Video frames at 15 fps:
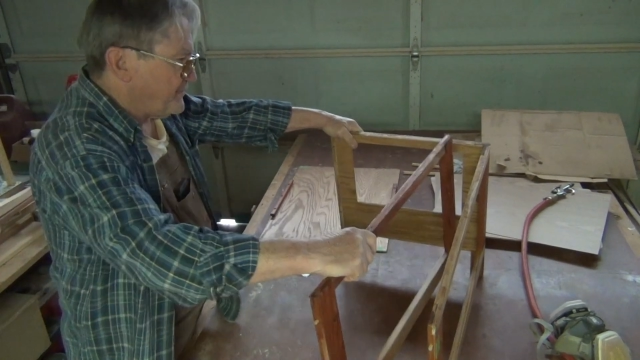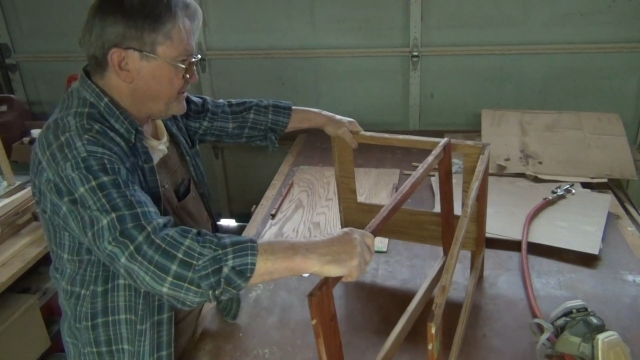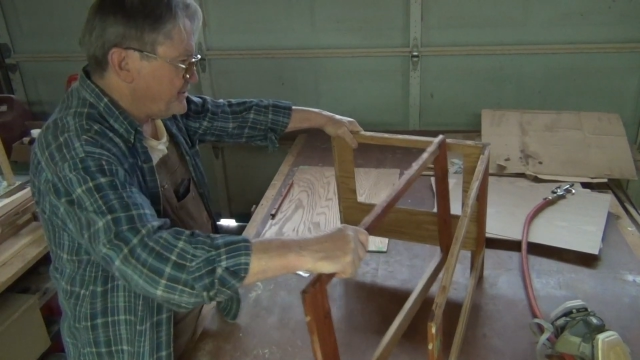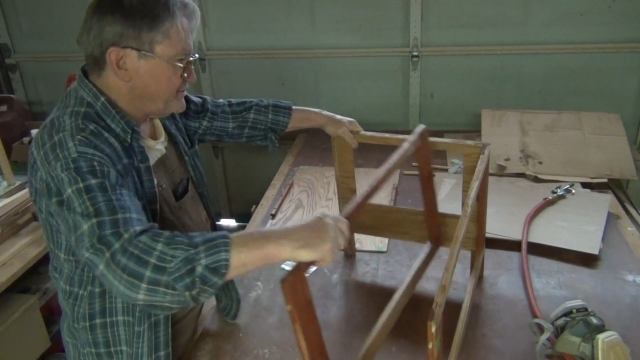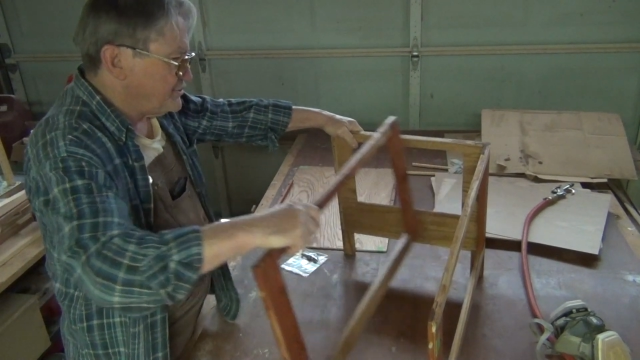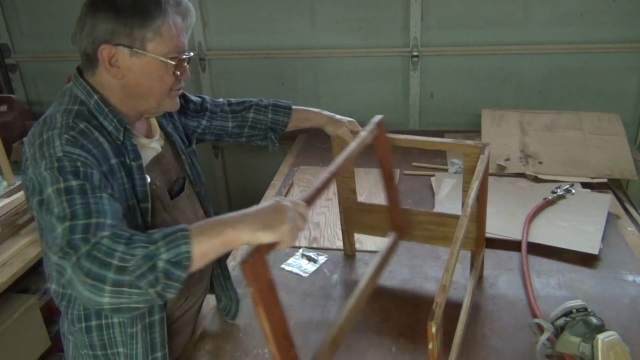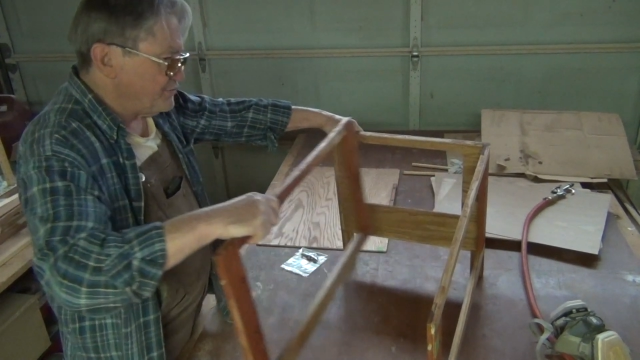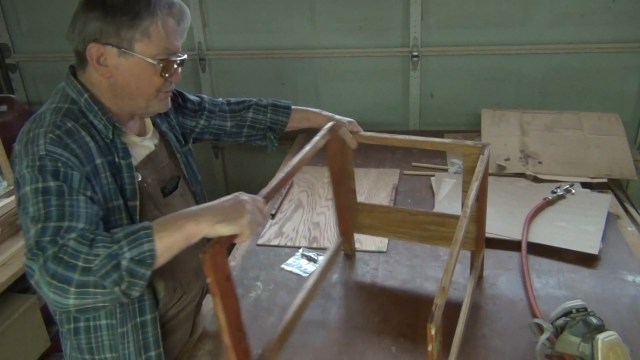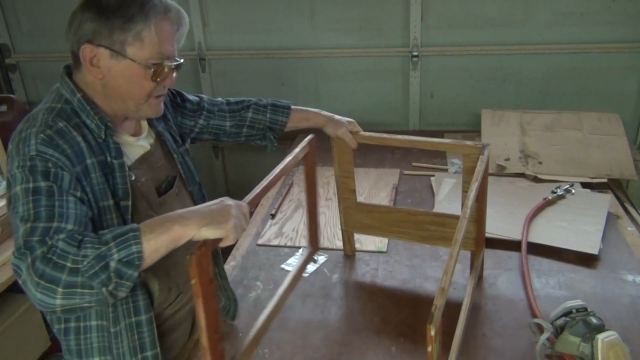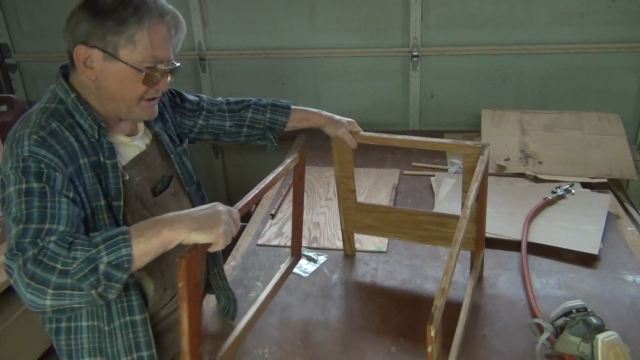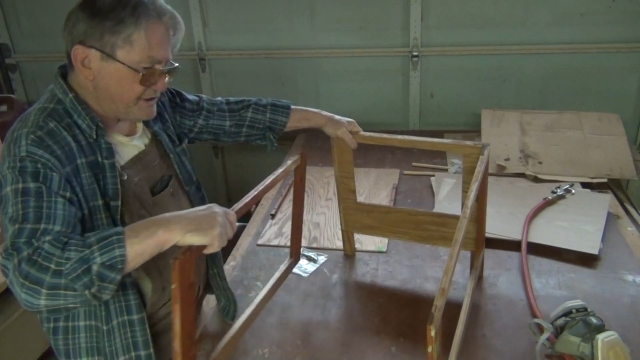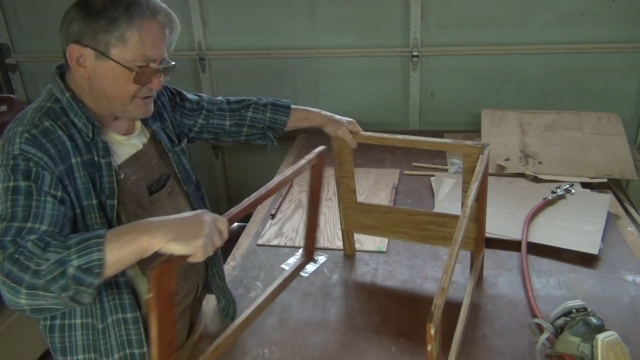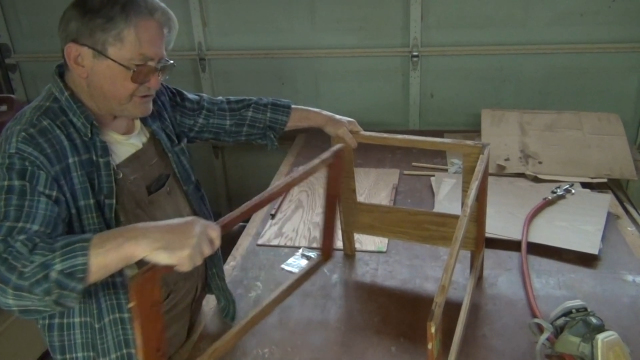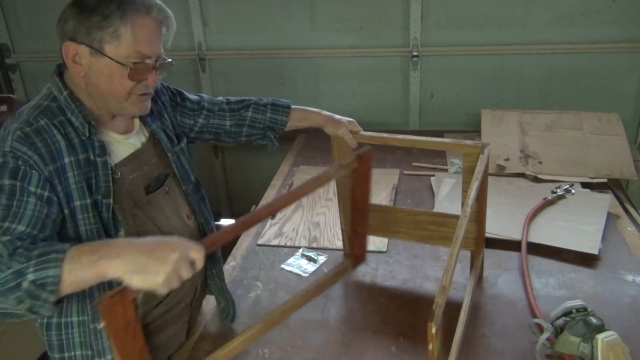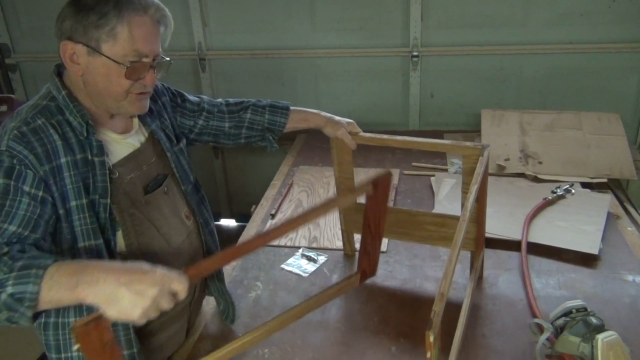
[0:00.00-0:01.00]
these 2
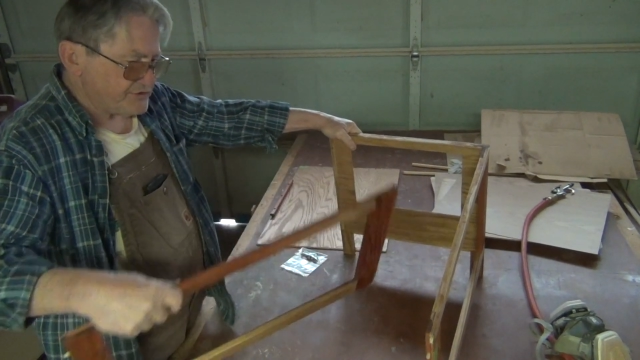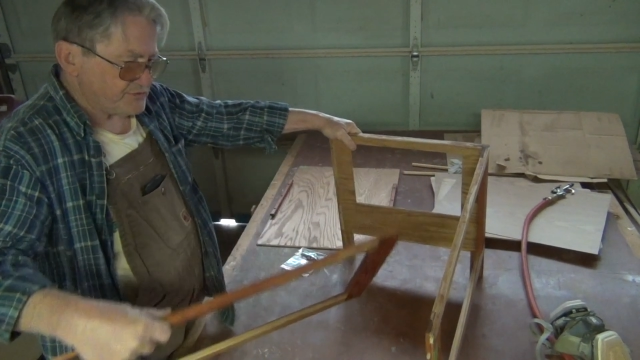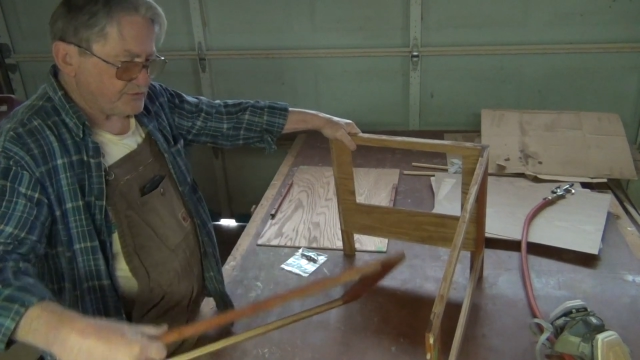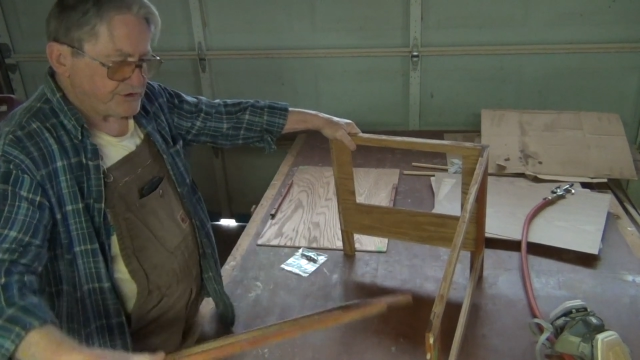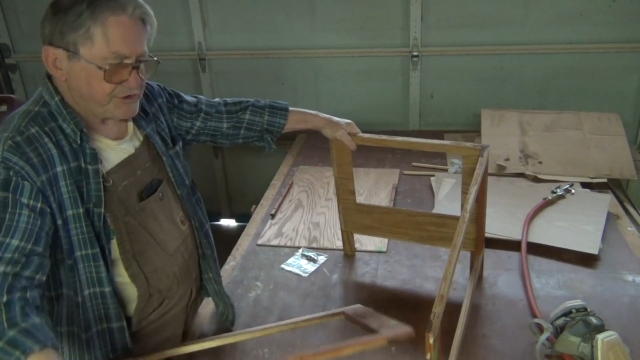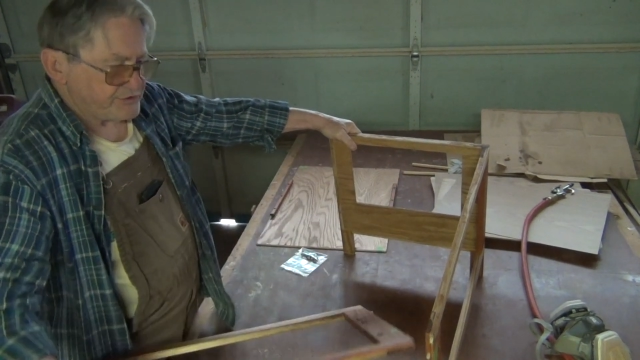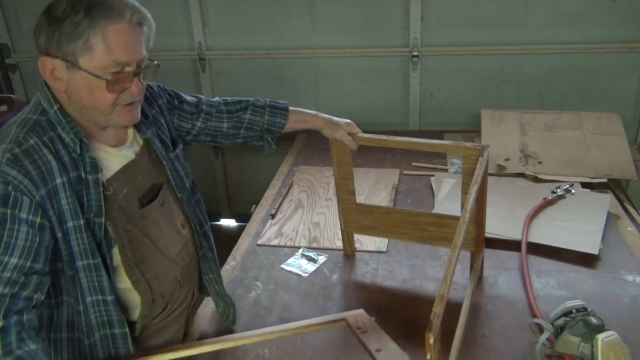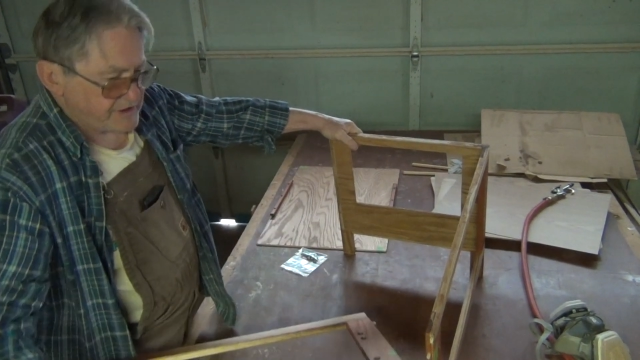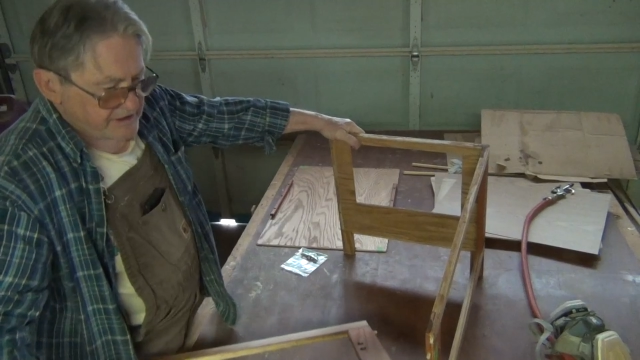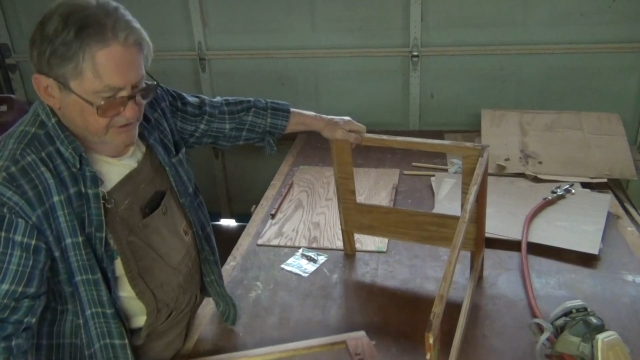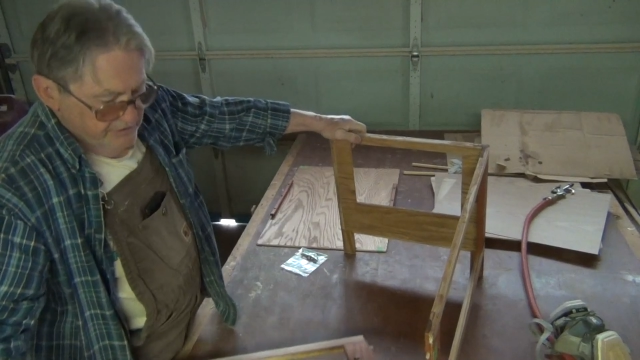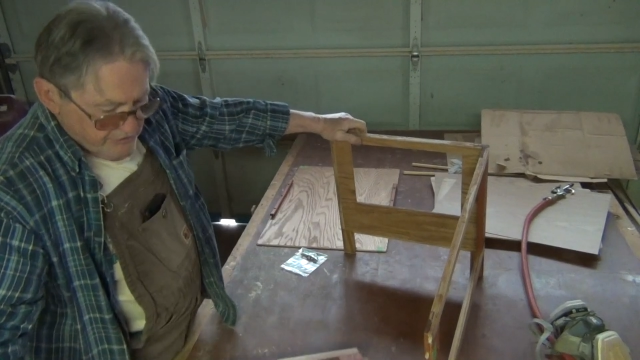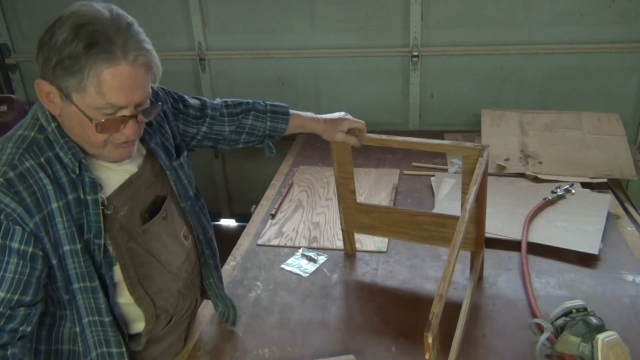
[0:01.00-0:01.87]
pieces, which you can't